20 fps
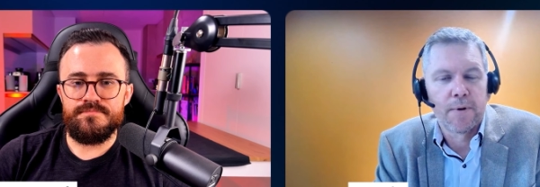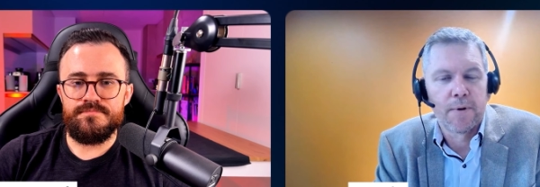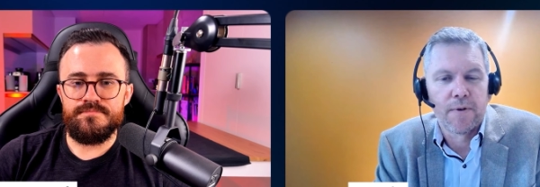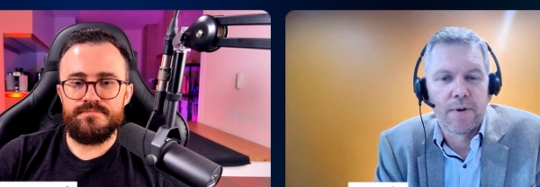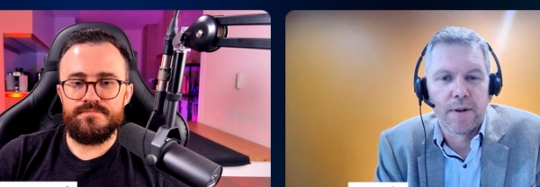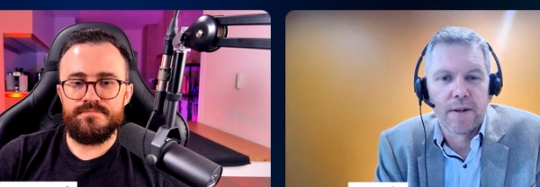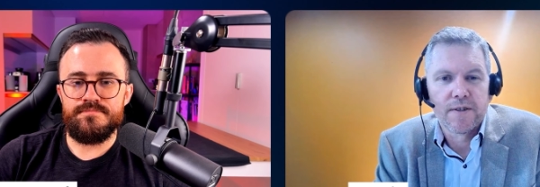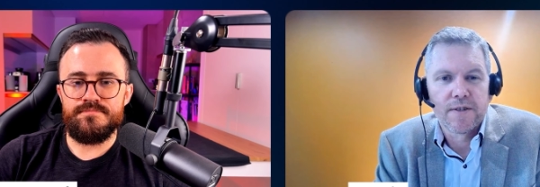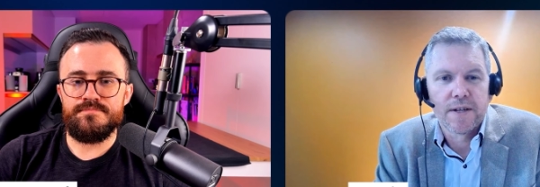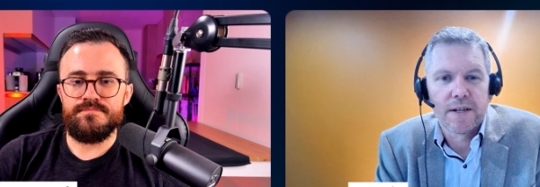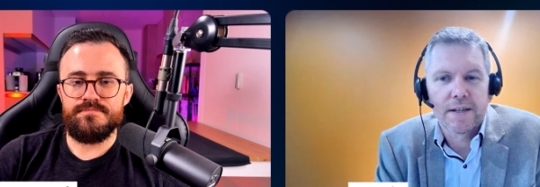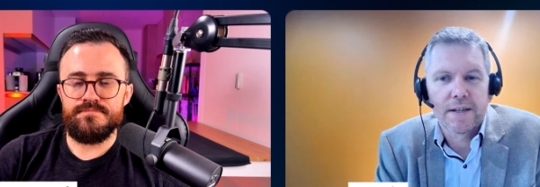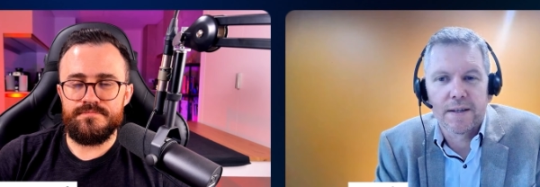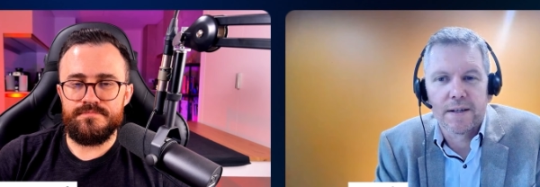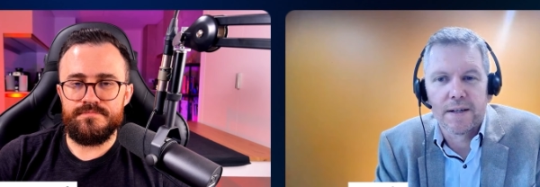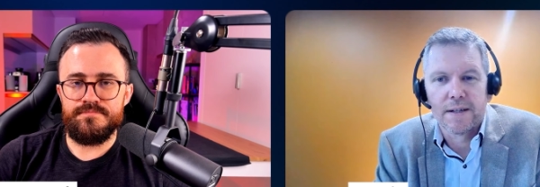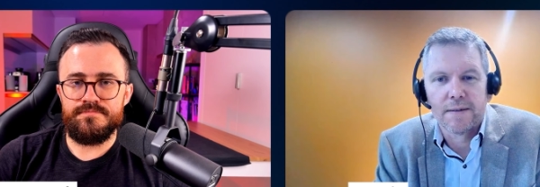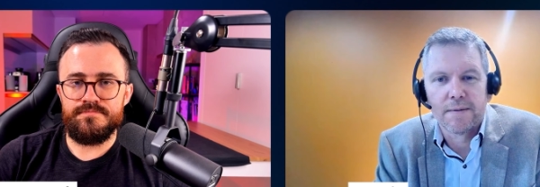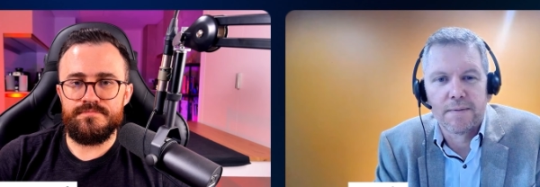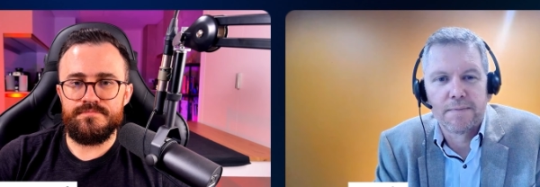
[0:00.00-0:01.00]
Speaker 1: if you're listening,
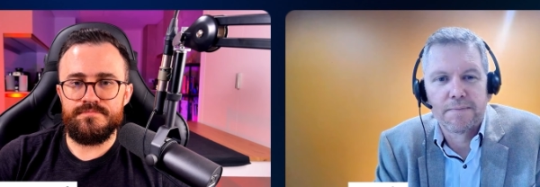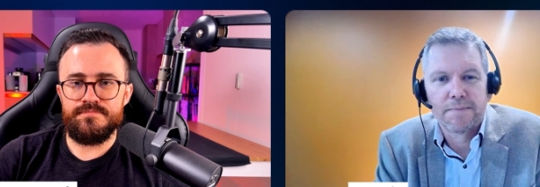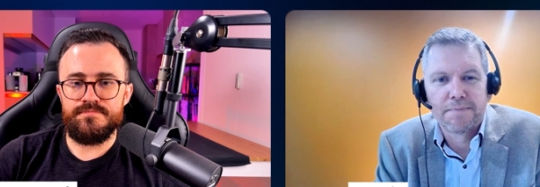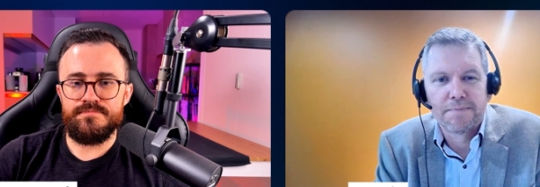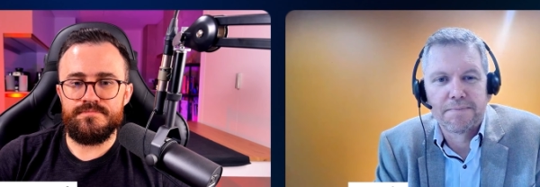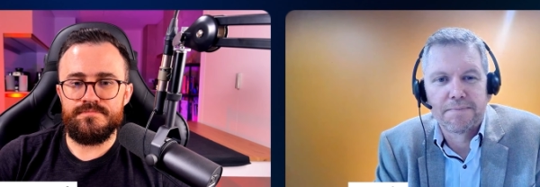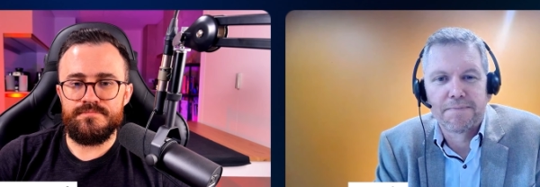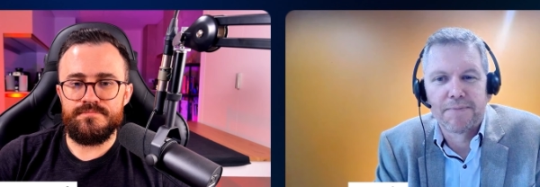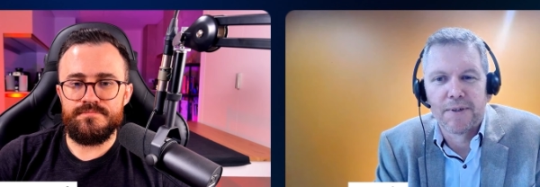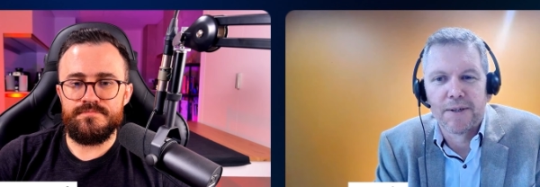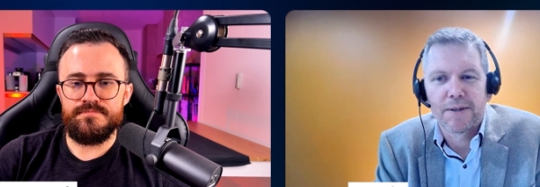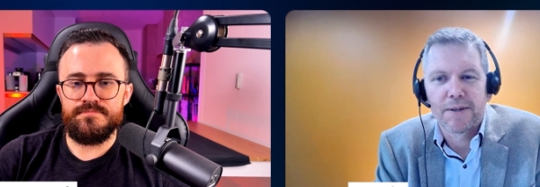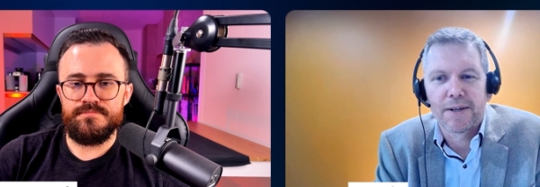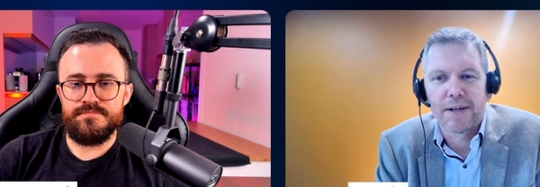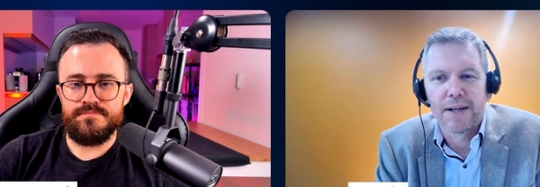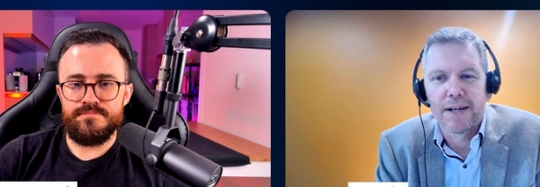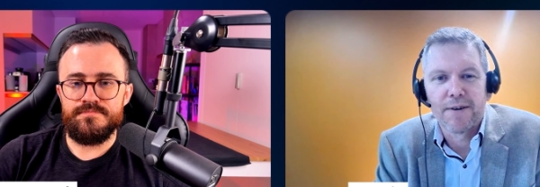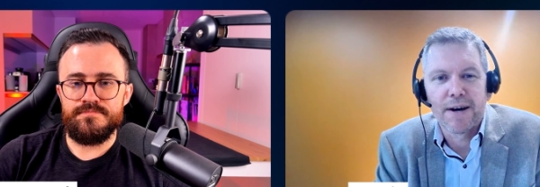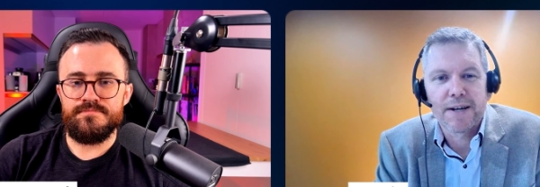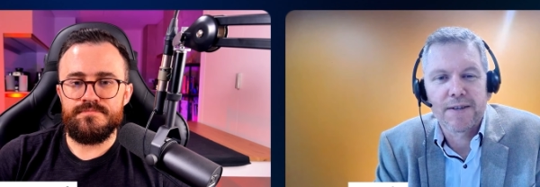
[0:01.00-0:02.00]
then you know,
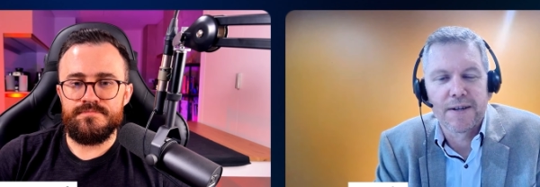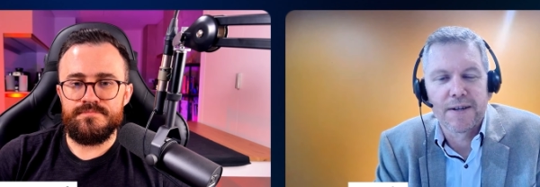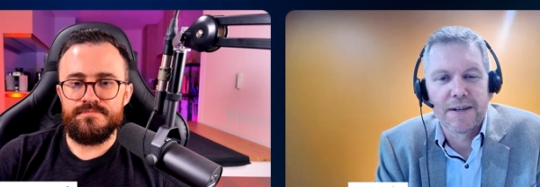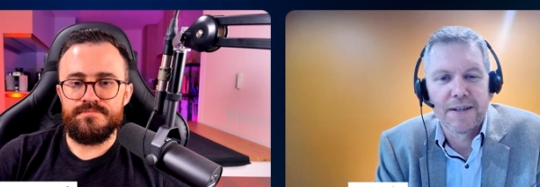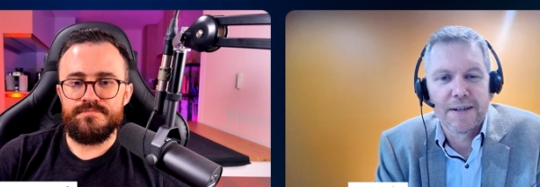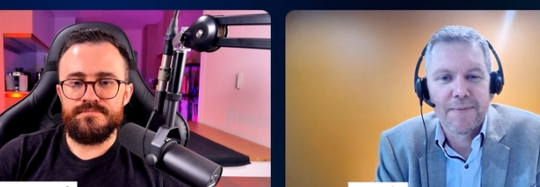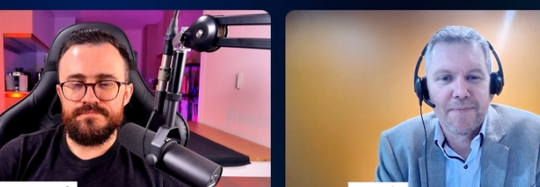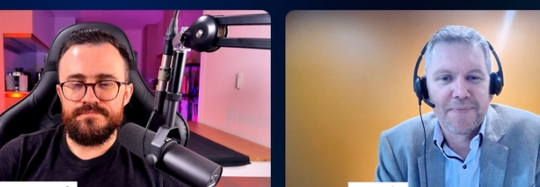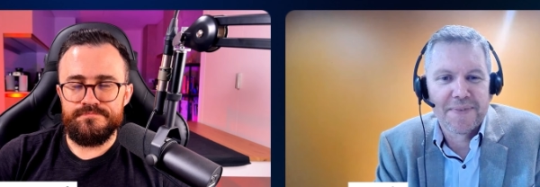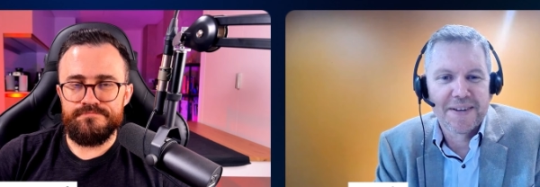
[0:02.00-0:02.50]
get your act together.